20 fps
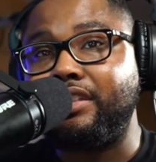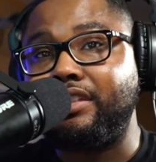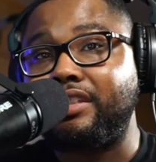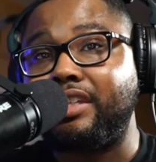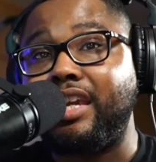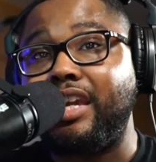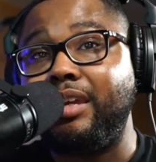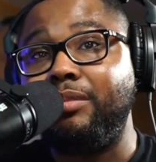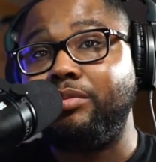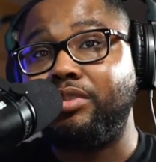
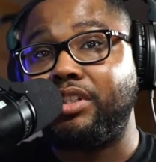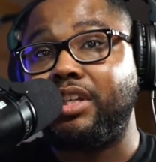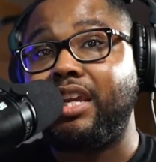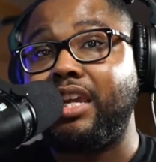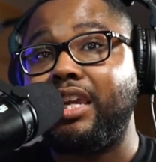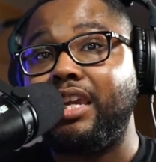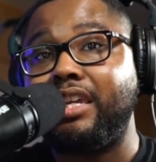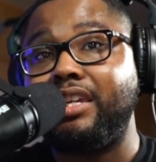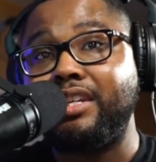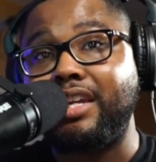same
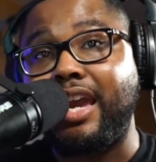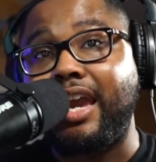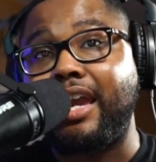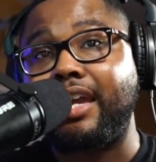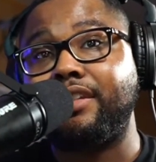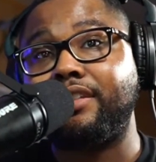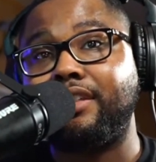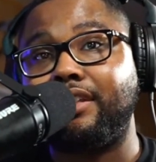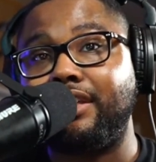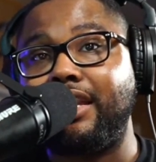chain
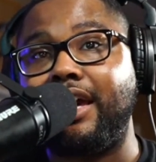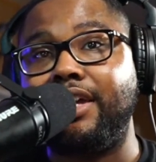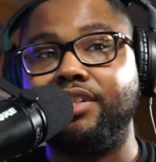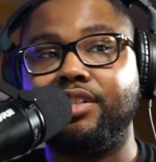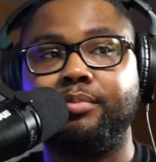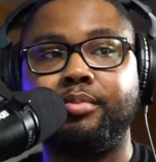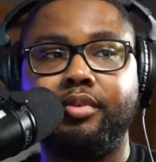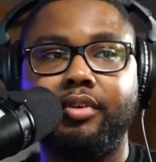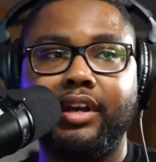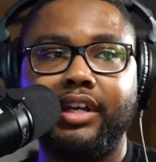as the
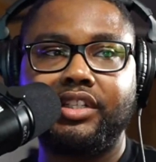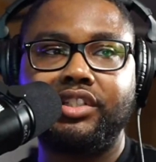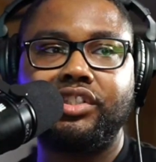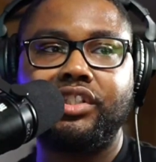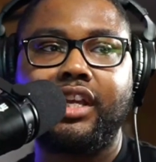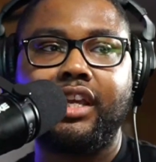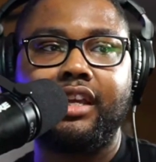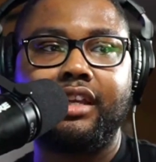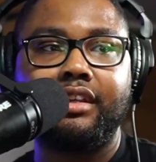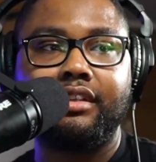Logic Pro X
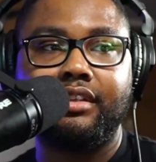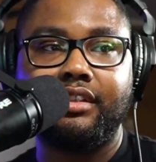chain.